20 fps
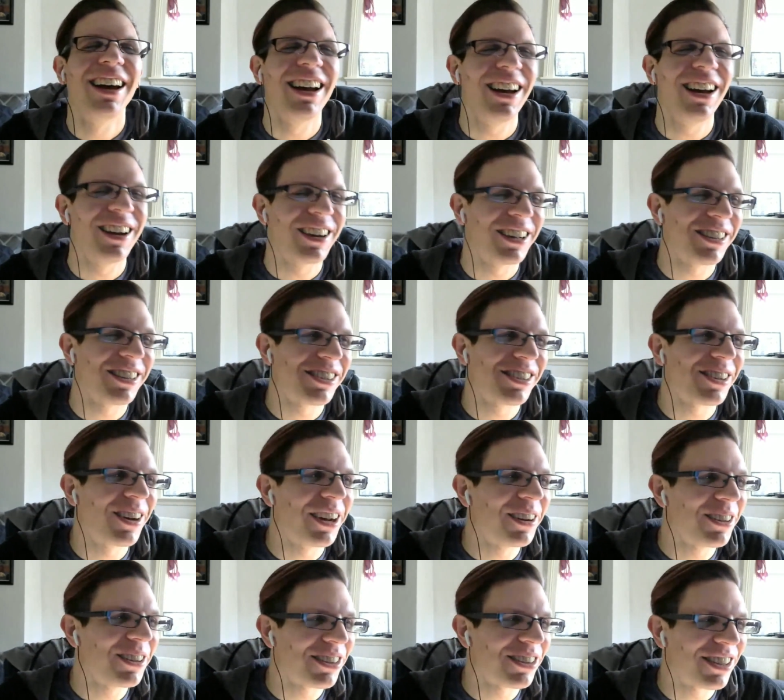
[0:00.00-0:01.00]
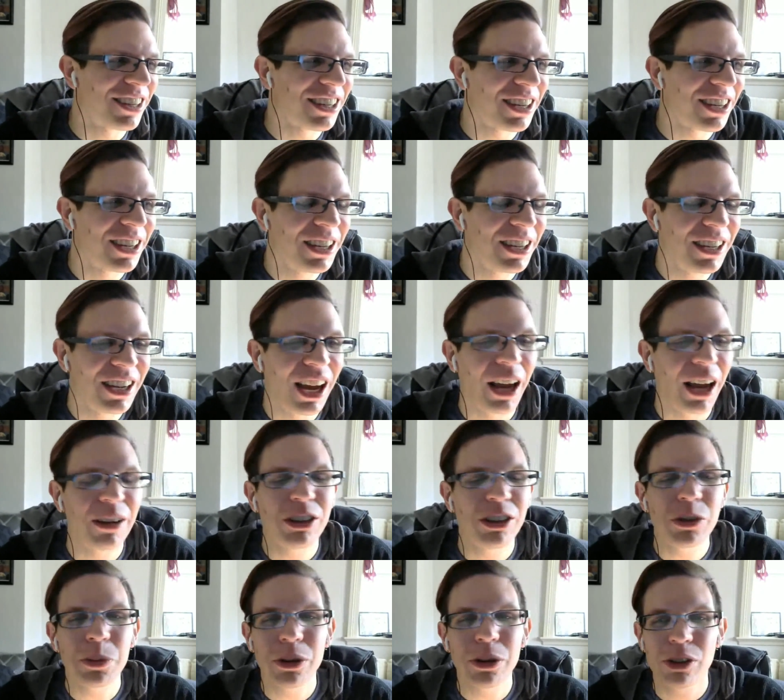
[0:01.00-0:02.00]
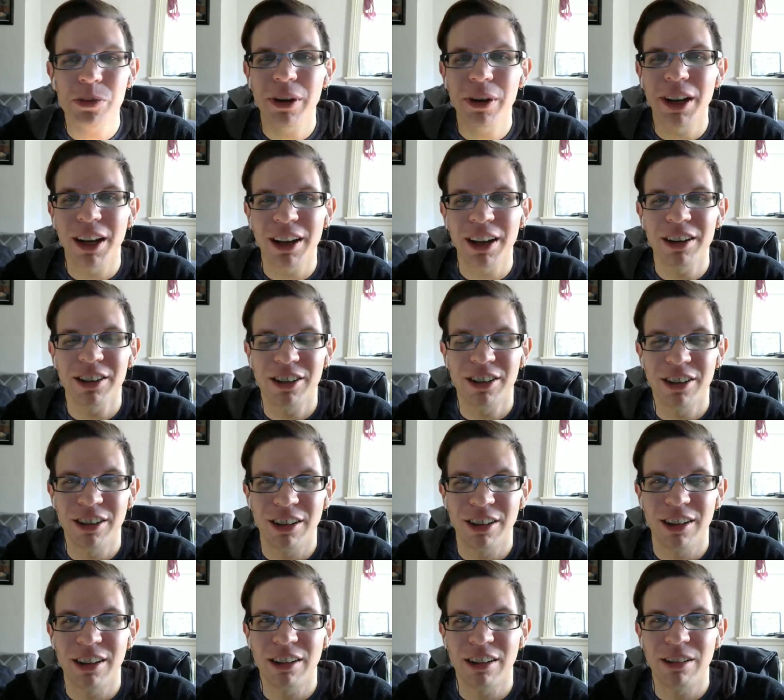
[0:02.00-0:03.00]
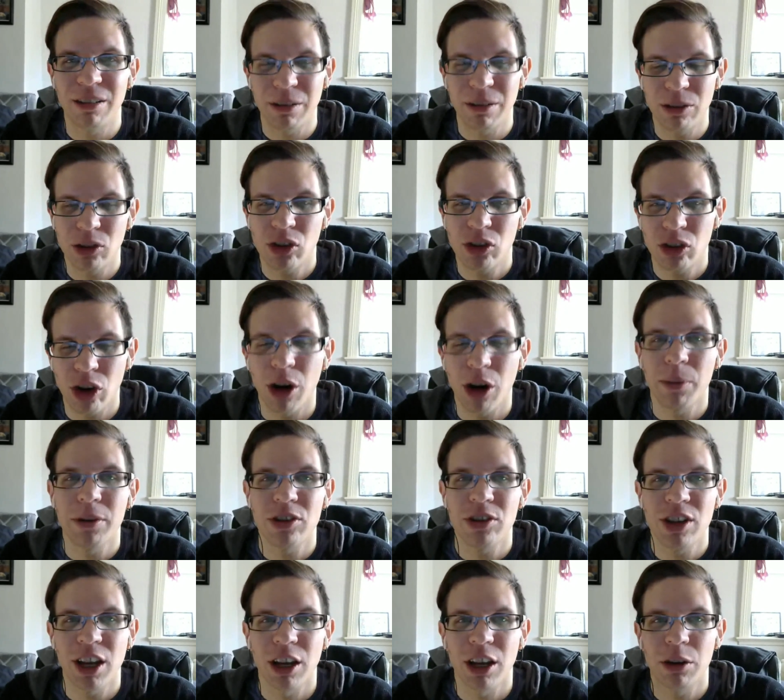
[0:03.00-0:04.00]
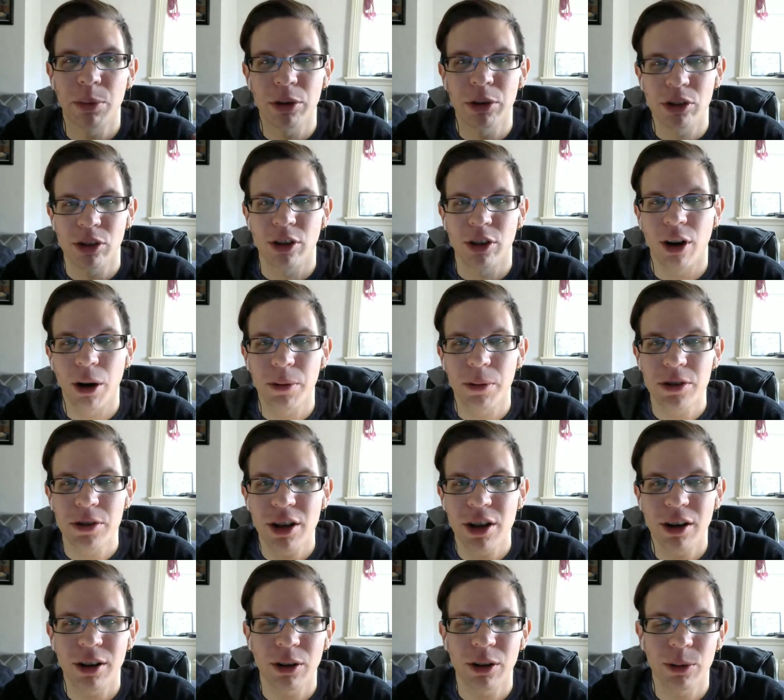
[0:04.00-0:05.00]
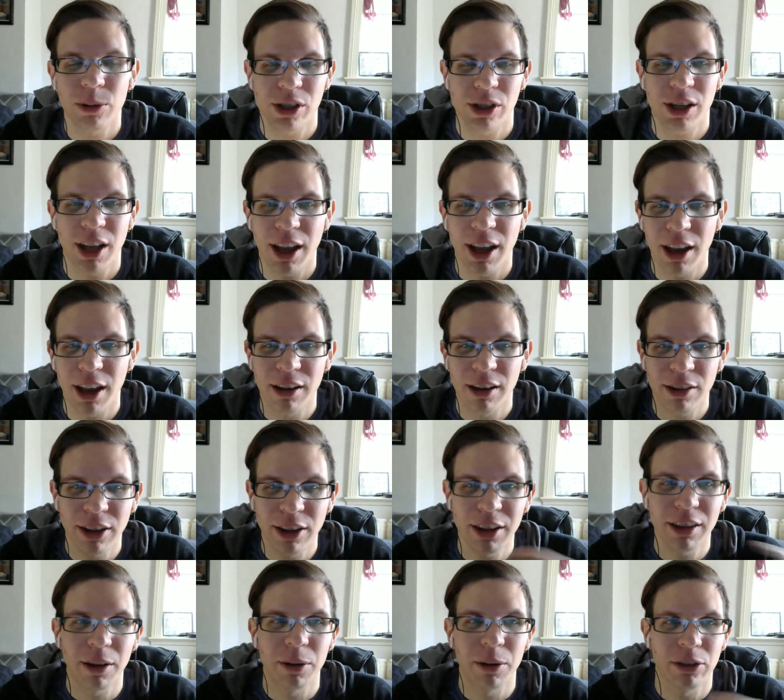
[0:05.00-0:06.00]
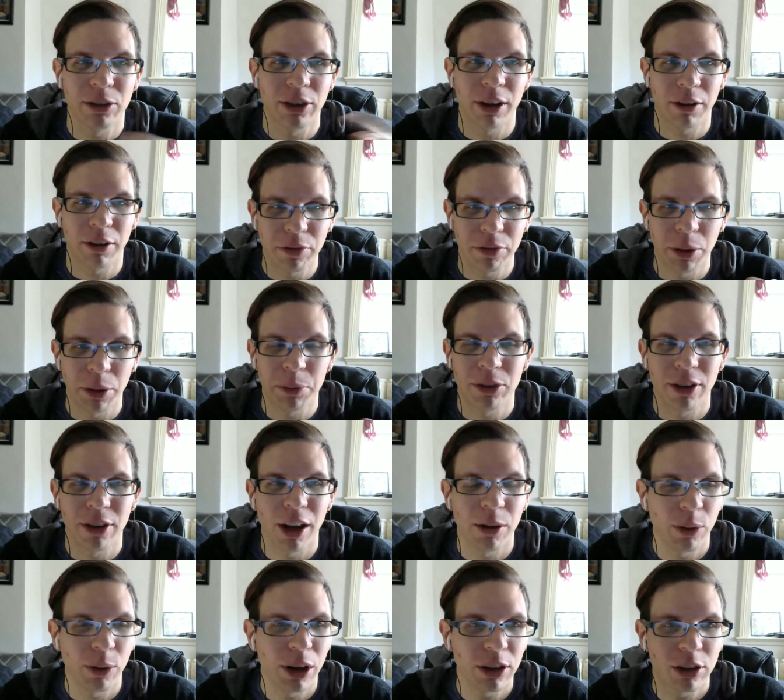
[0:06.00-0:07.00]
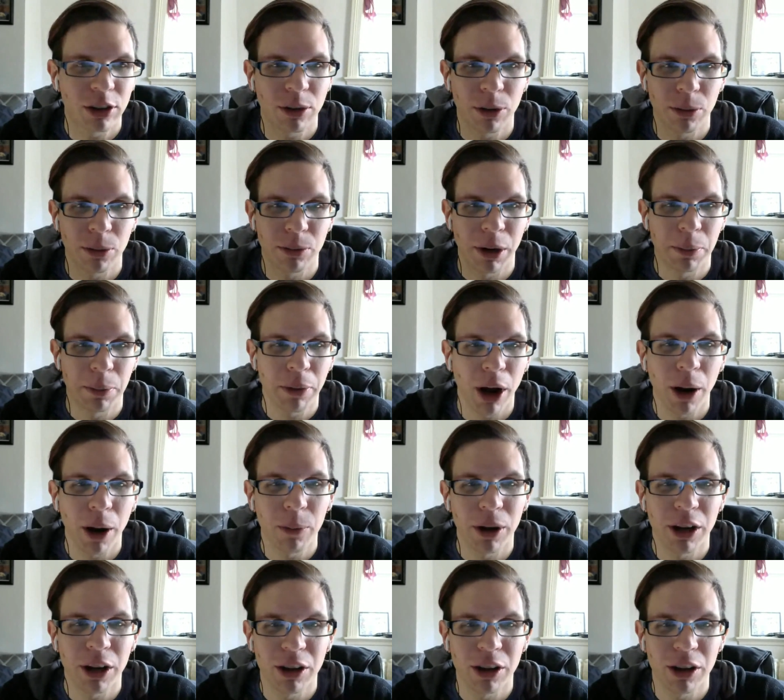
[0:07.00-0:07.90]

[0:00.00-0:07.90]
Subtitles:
Okay, so I was like, I just pushed my hand into the garbage can to push the garbage down, and there was a can lid that was like flipped sideways, so my palm went